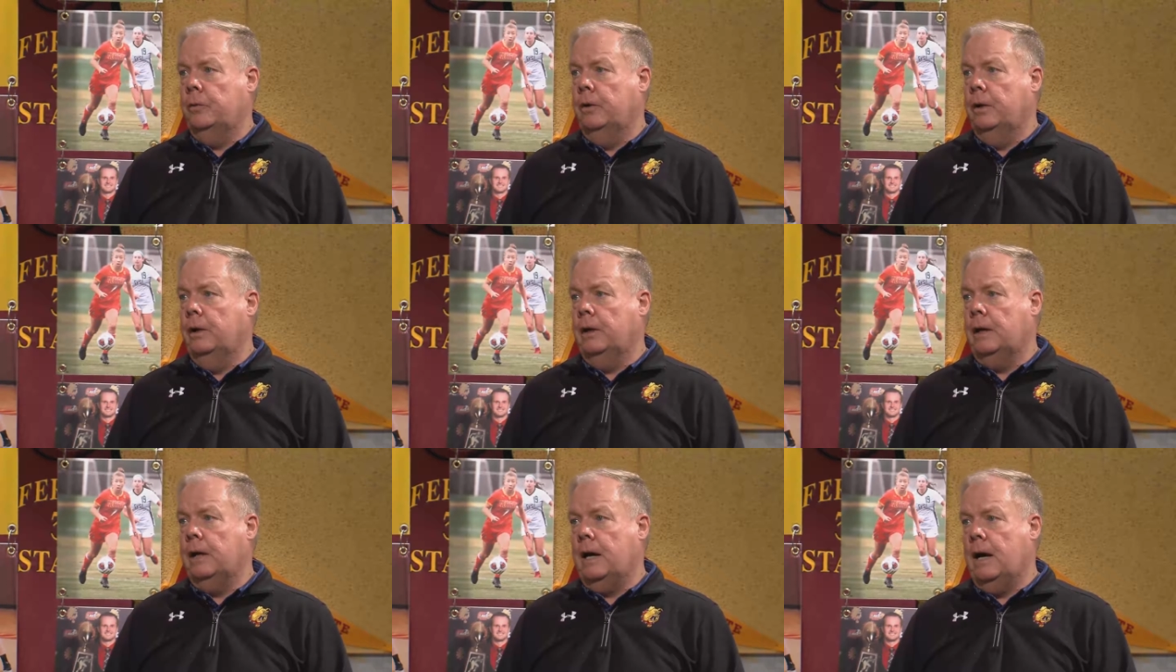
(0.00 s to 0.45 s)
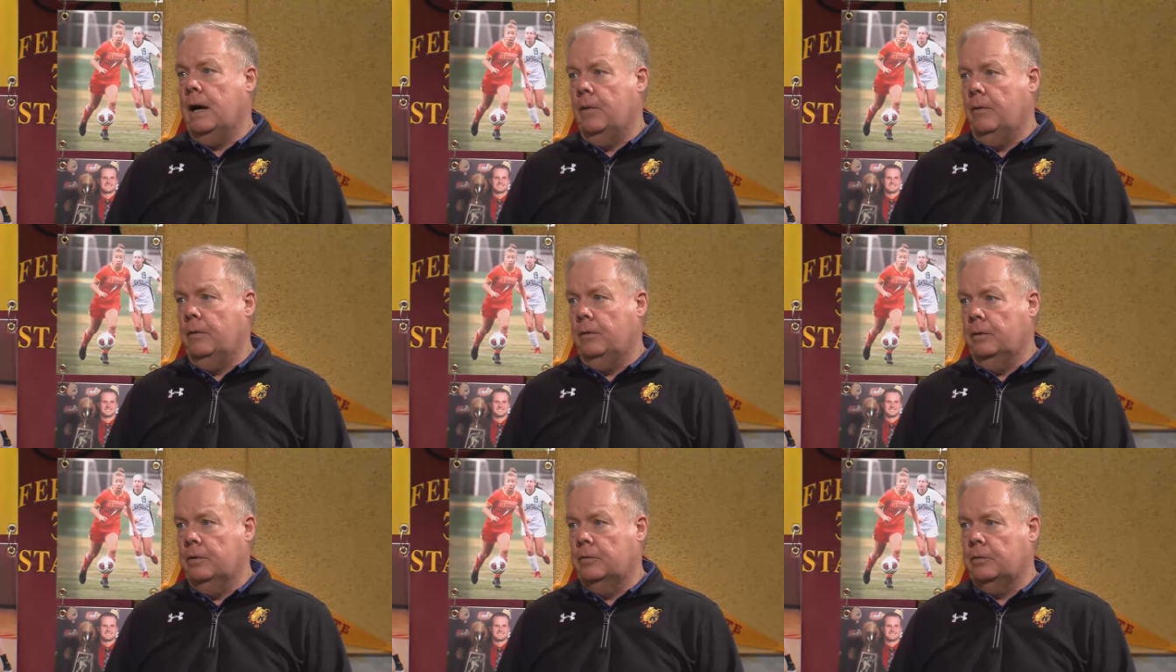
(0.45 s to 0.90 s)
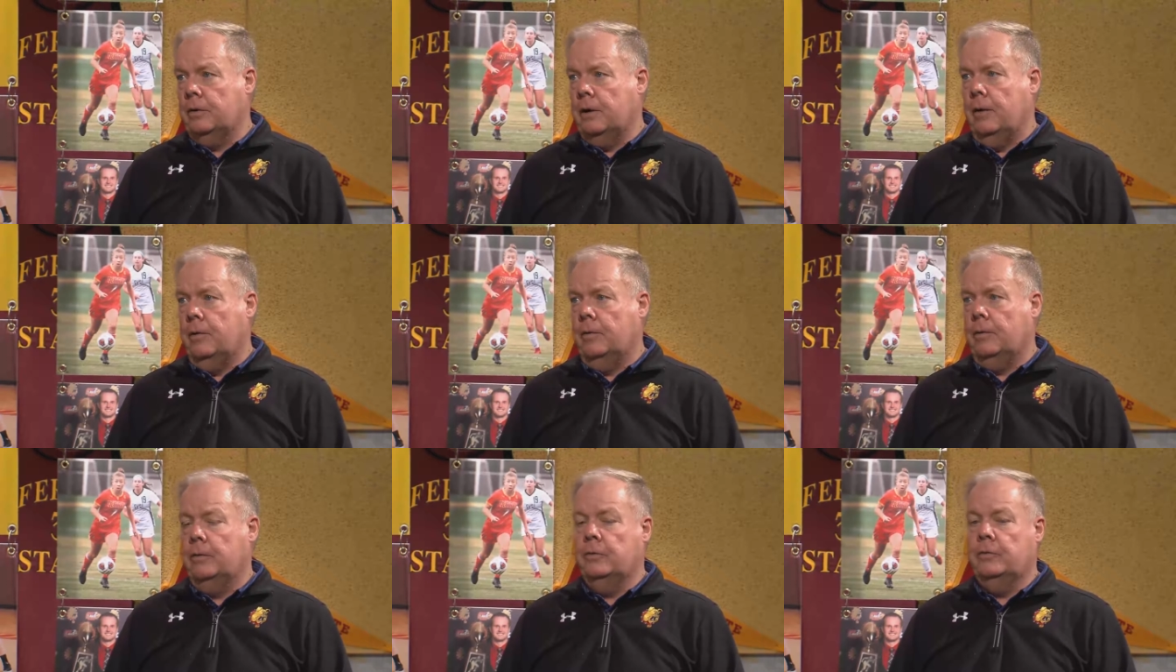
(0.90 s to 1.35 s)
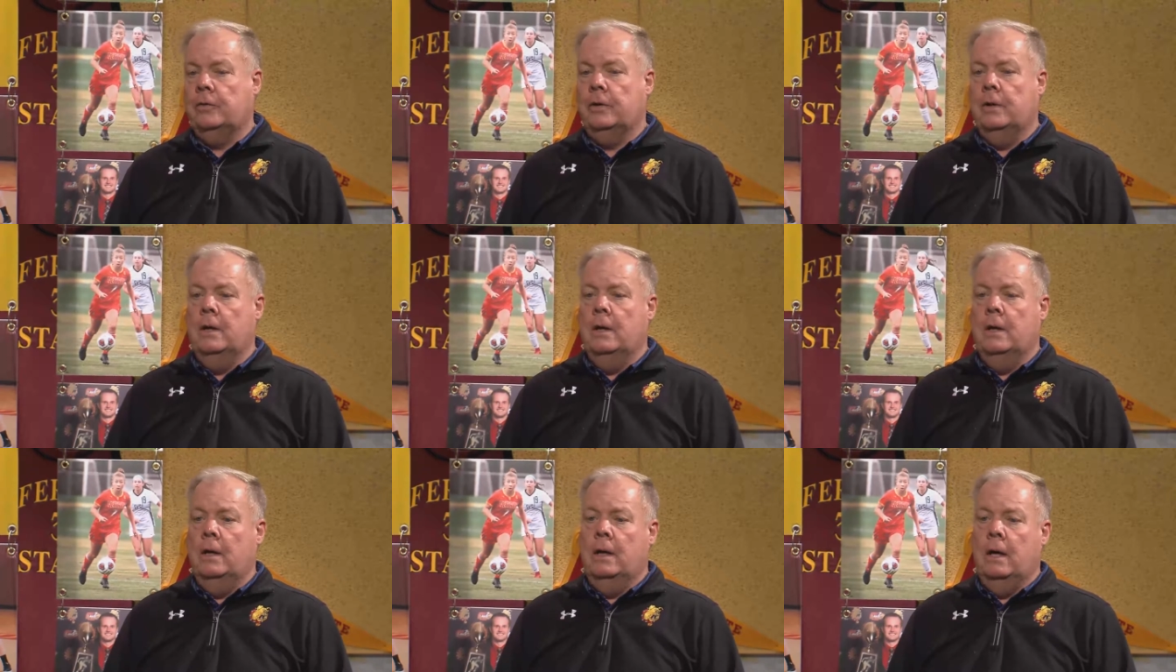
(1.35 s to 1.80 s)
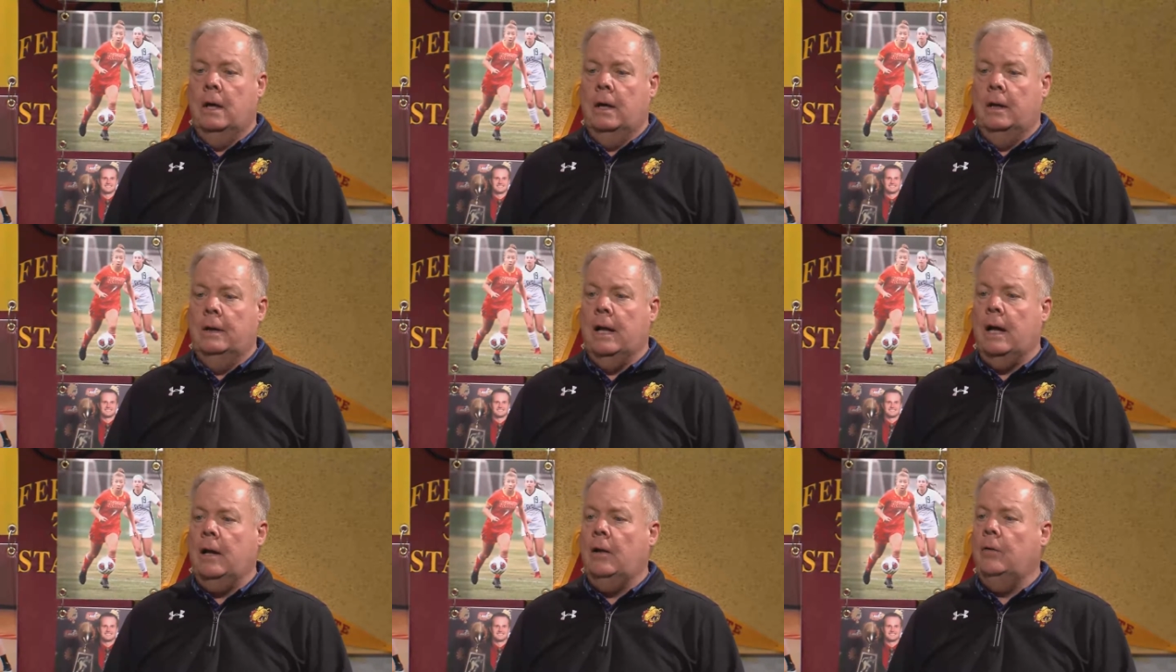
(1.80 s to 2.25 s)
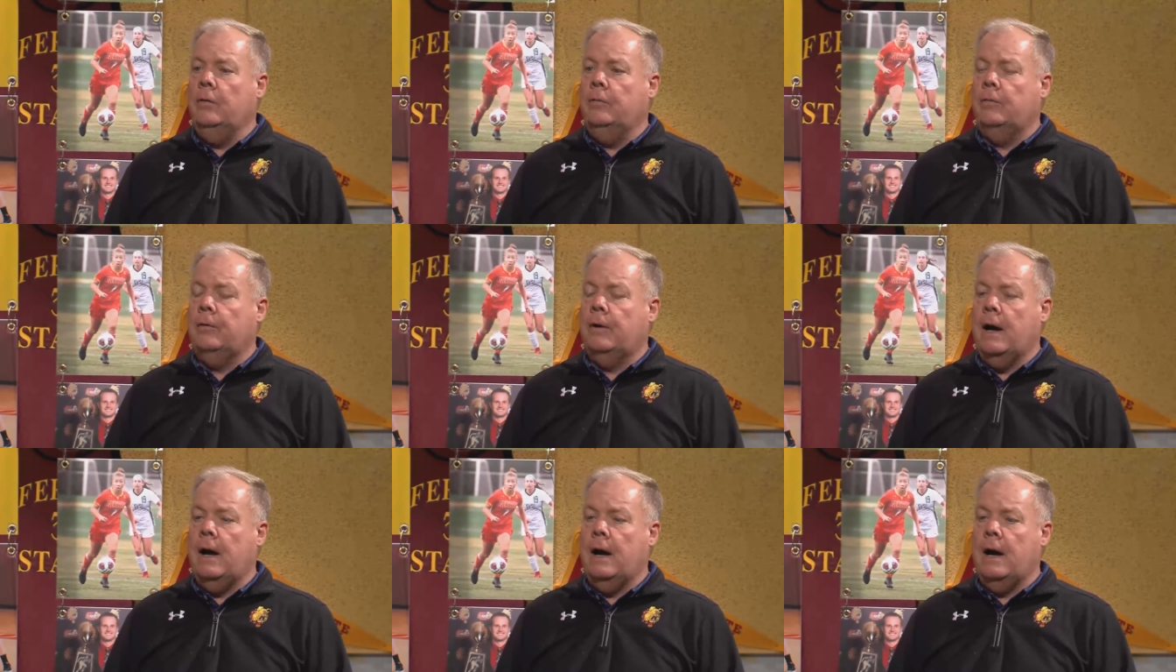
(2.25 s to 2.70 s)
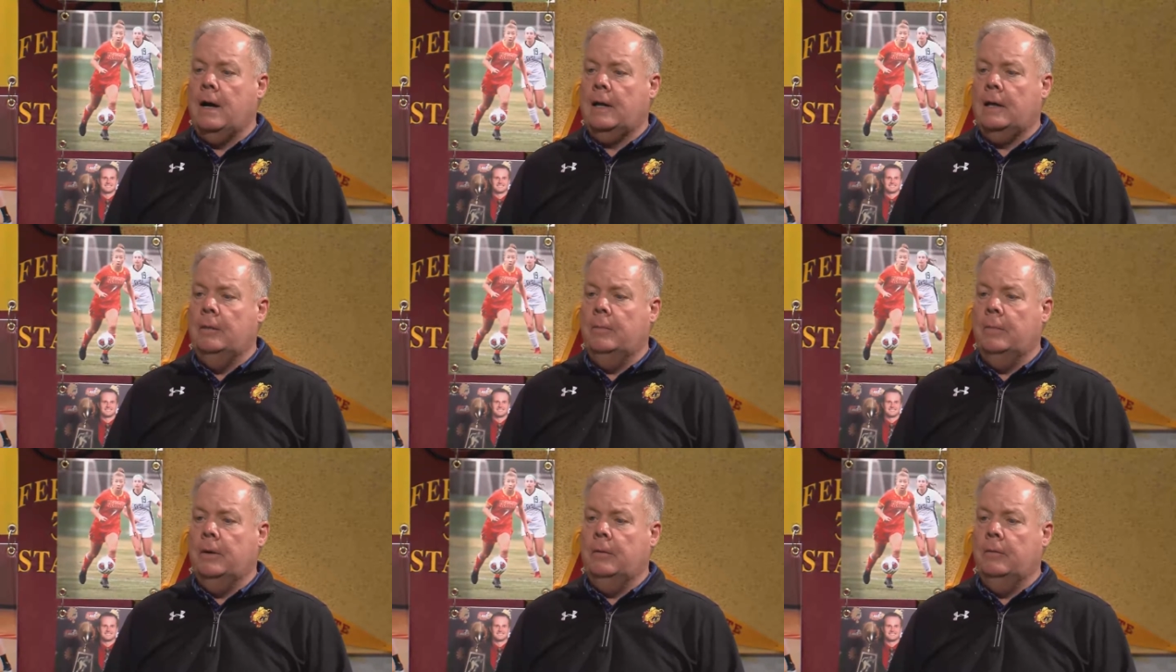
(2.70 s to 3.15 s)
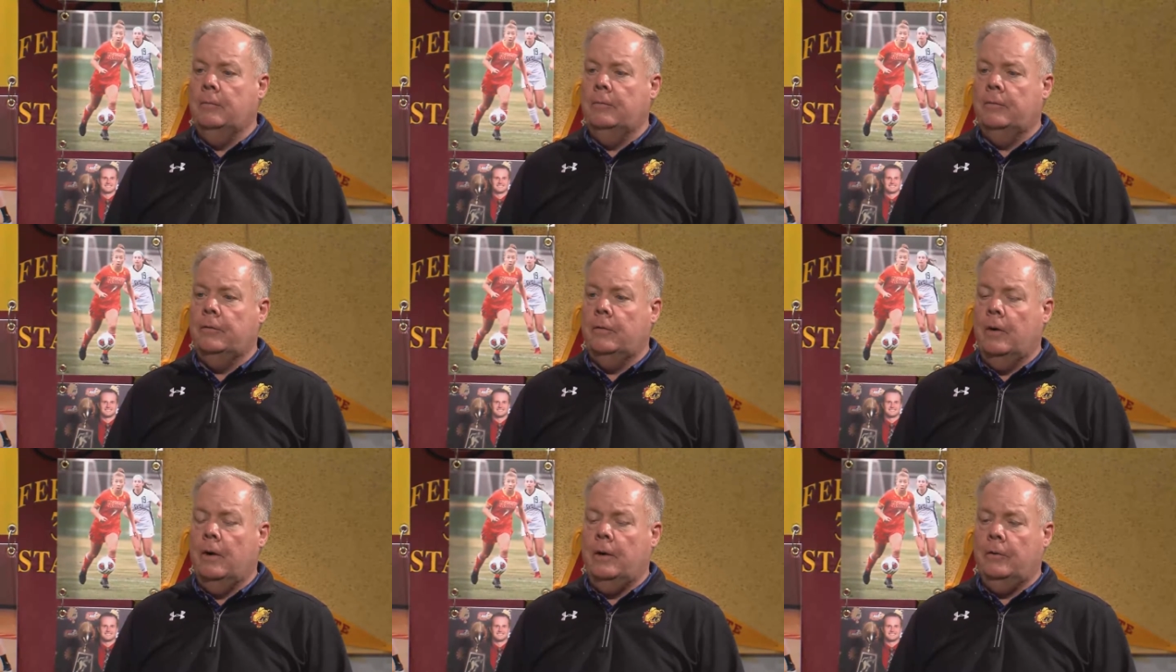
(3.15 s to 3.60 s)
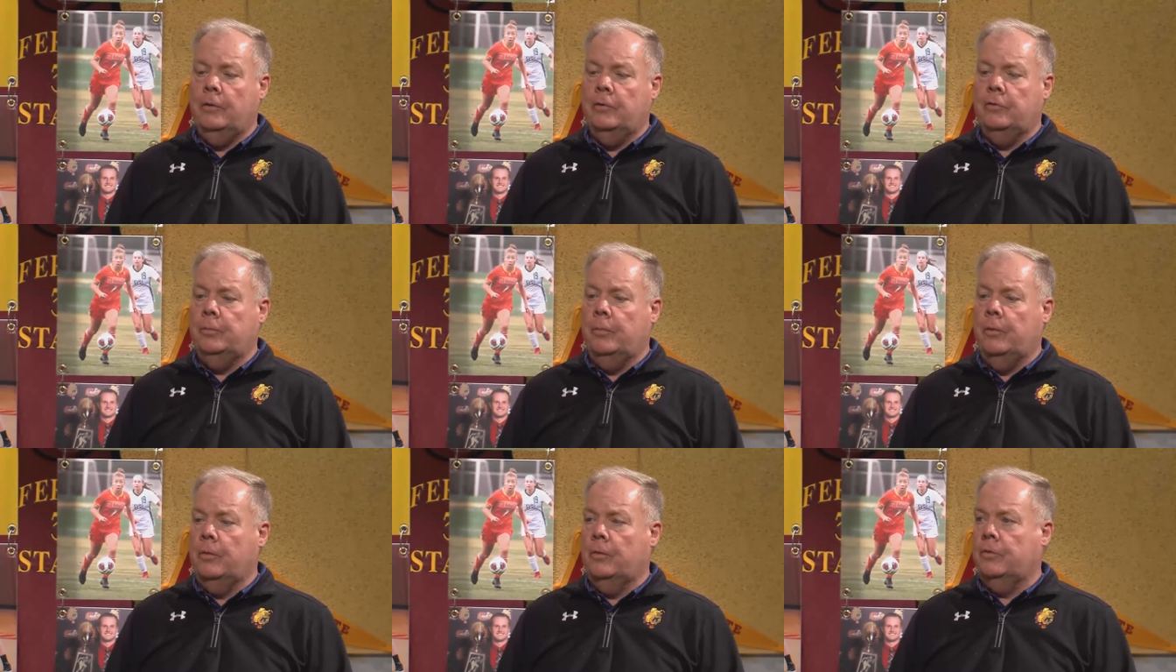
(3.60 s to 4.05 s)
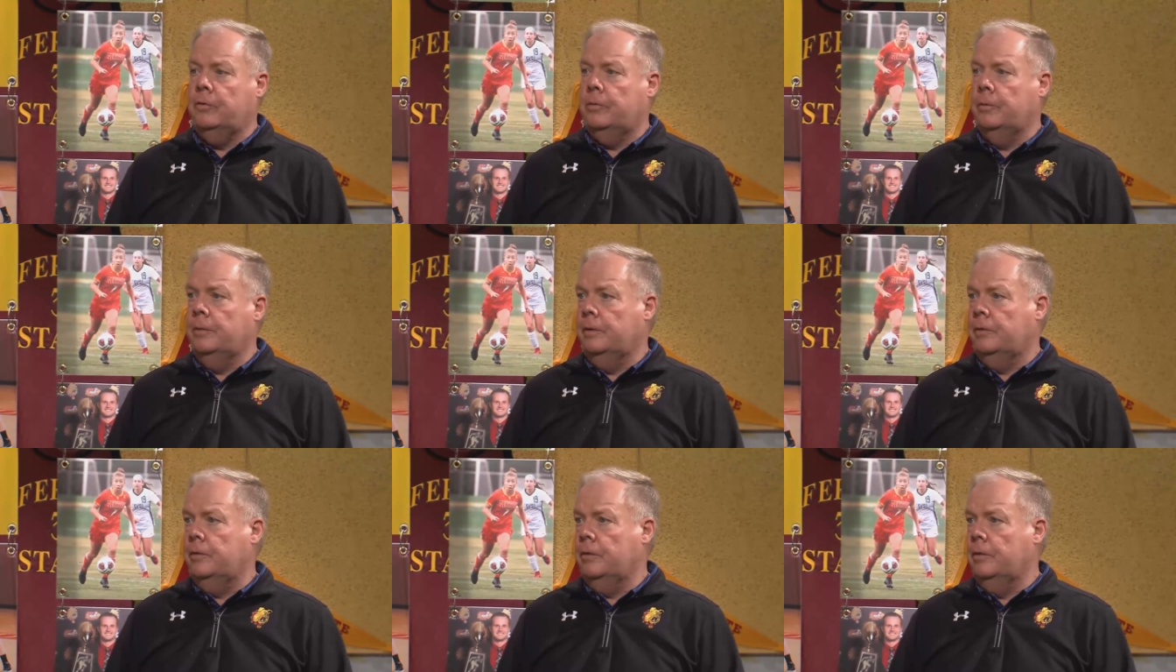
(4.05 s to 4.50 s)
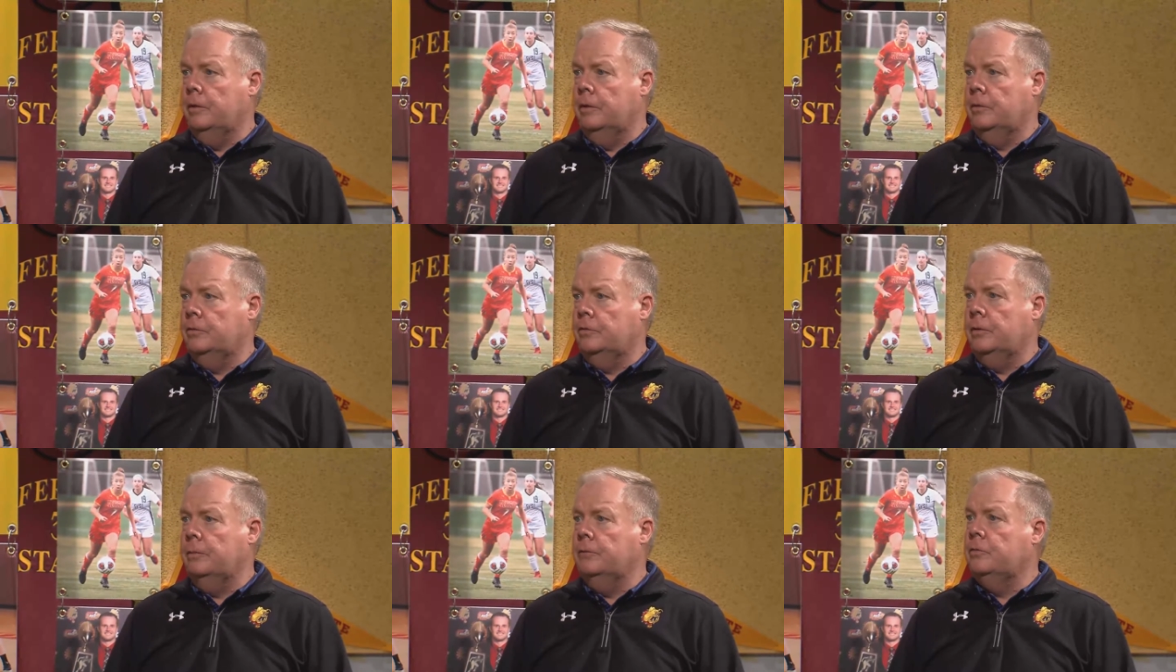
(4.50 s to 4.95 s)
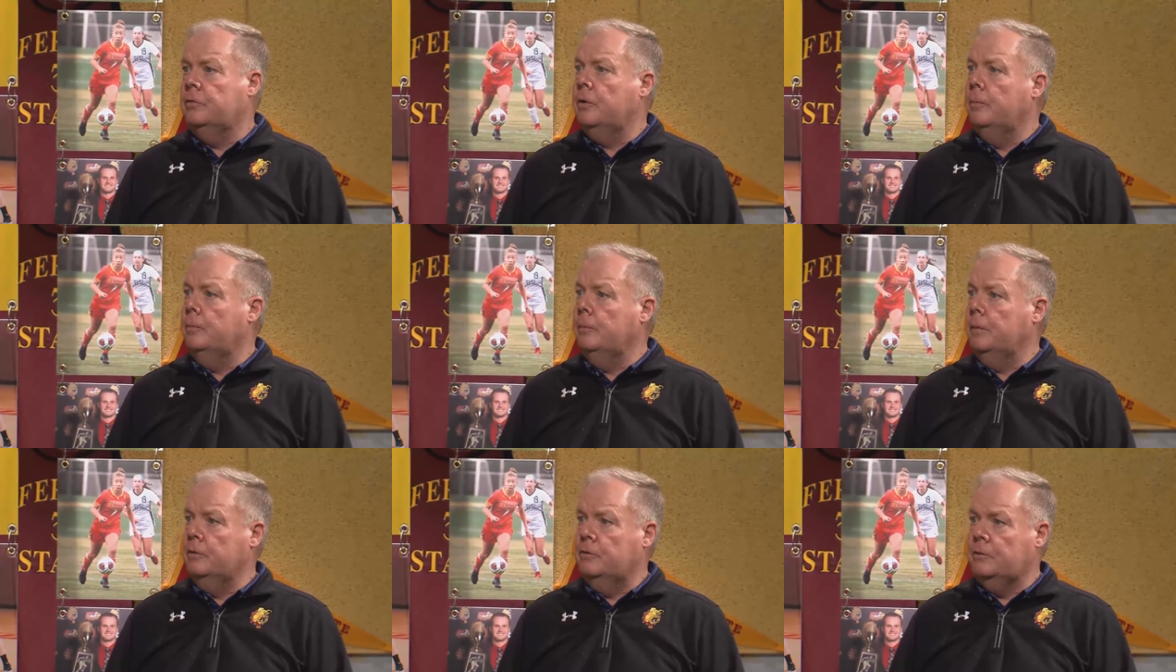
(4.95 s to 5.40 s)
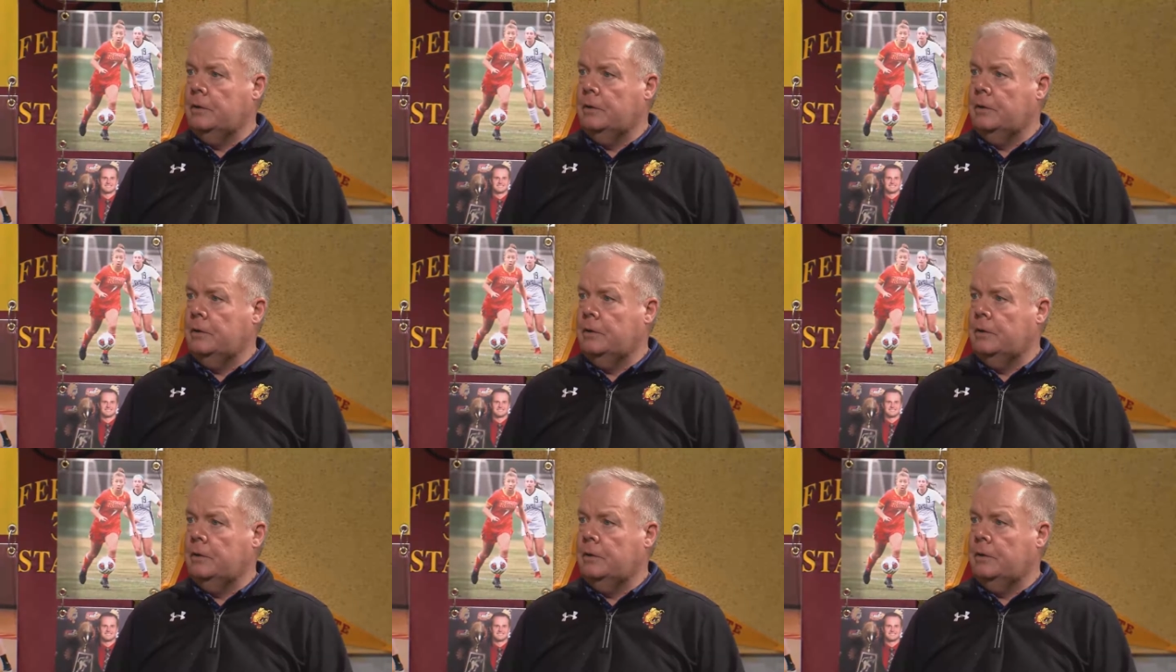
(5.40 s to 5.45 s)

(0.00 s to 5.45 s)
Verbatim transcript: in countless hours, uh, not only for hockey, but for all the sports to return to some semblance of